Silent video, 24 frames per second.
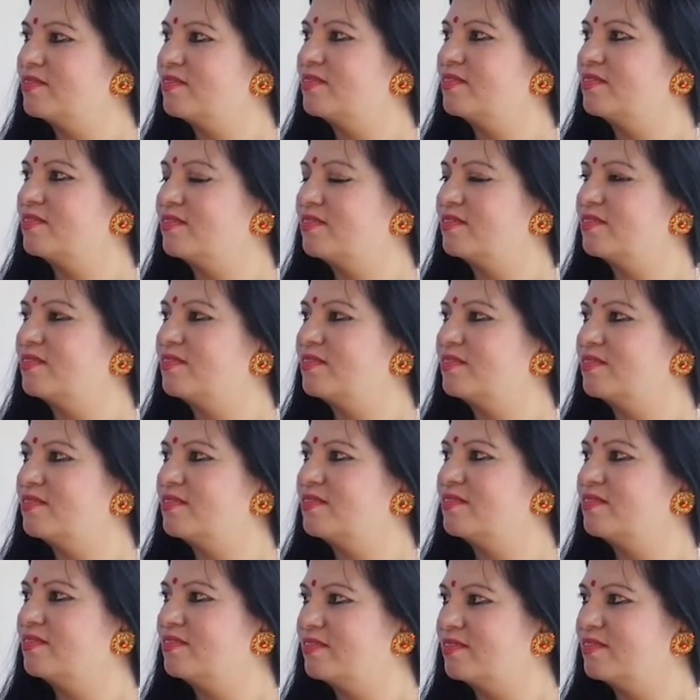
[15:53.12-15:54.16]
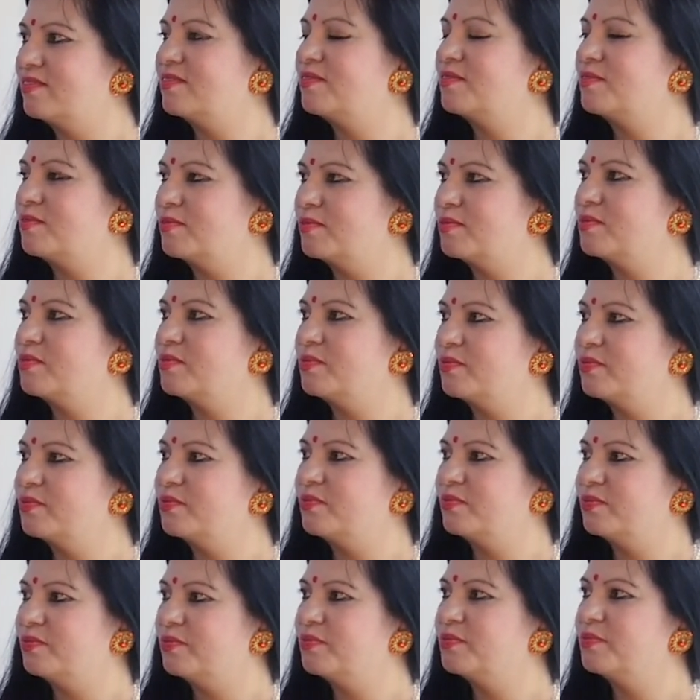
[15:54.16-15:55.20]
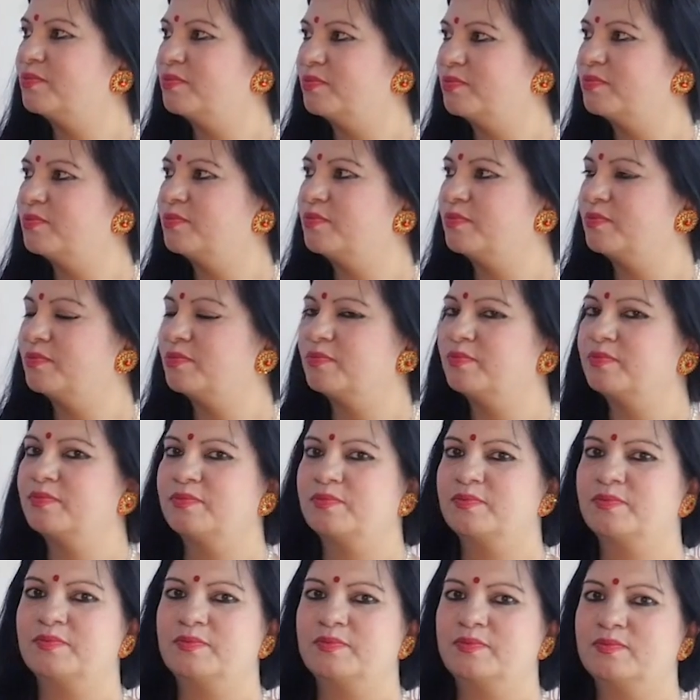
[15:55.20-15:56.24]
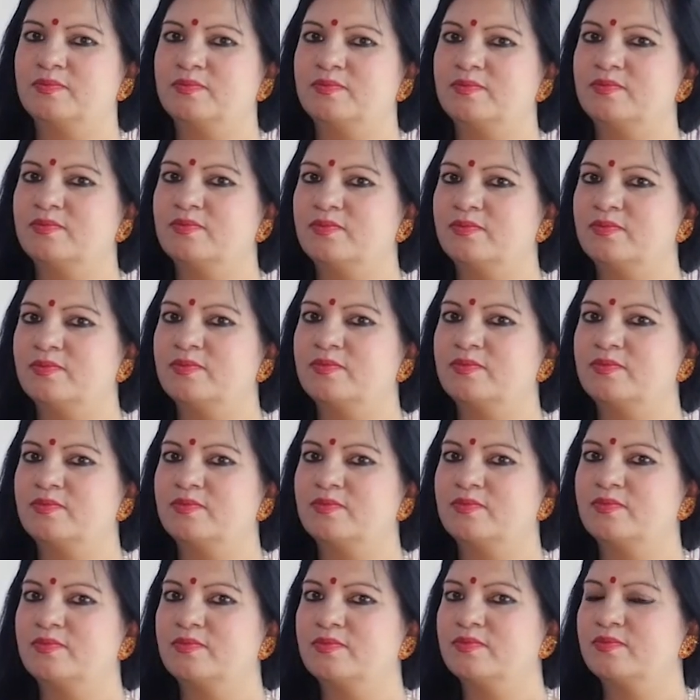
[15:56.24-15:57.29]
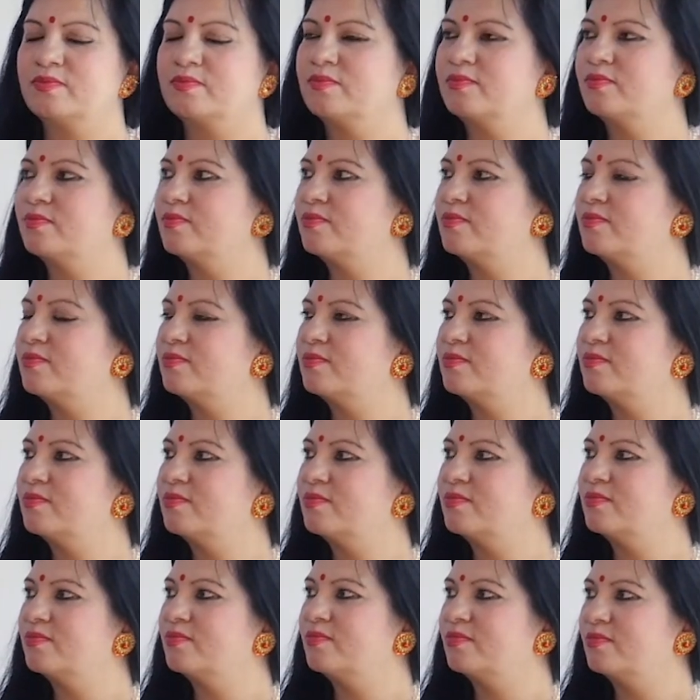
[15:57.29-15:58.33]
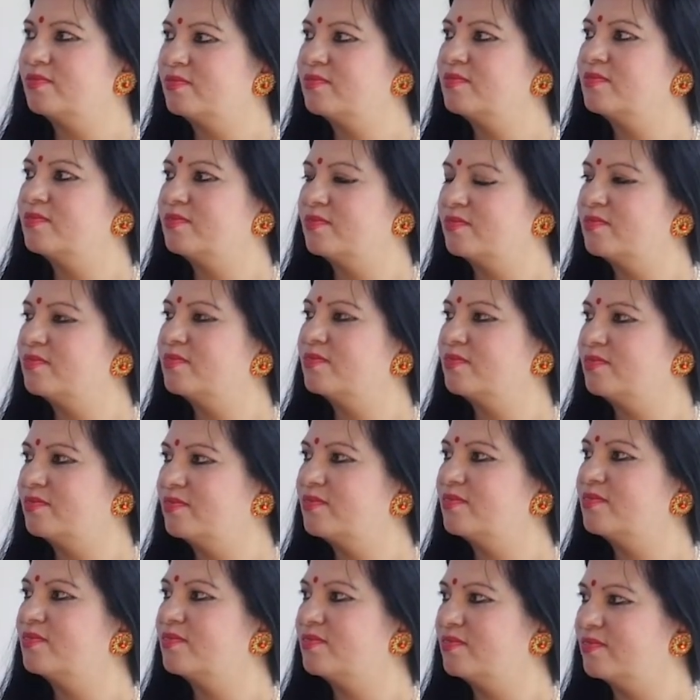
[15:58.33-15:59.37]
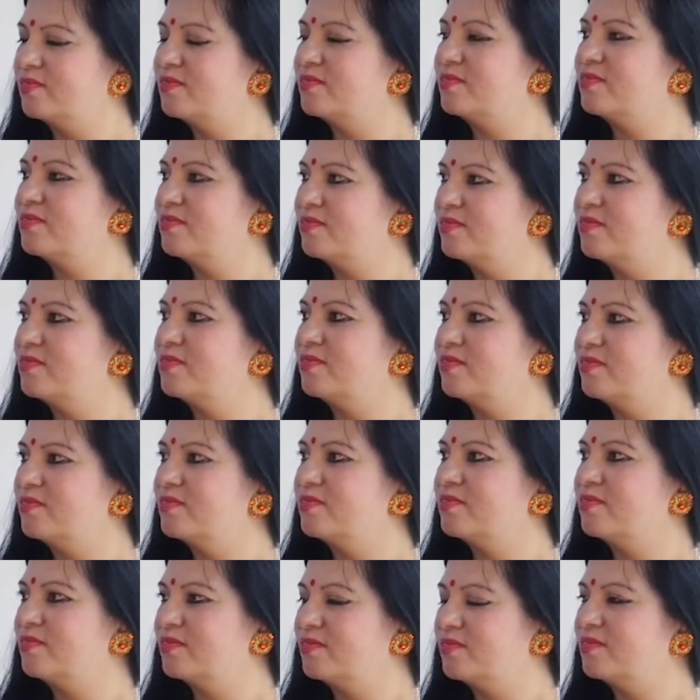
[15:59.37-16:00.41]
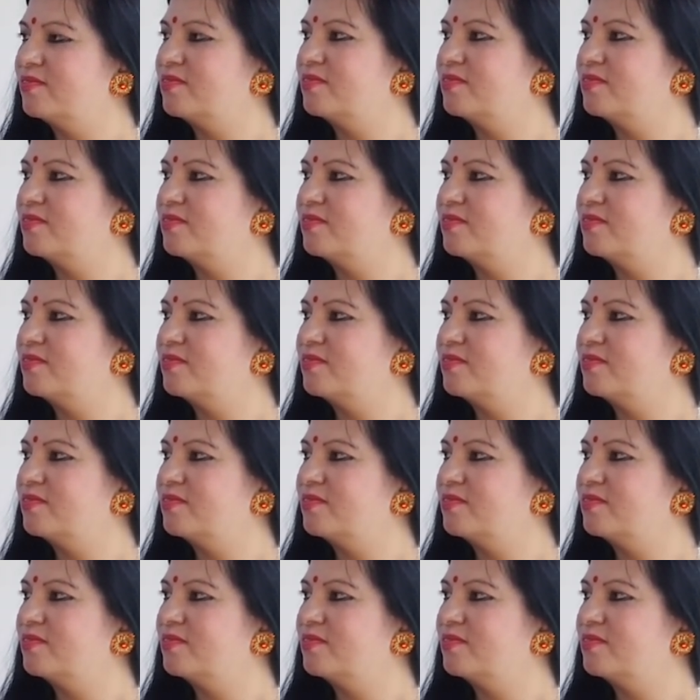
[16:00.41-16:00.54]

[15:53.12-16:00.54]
This person isn't speaking.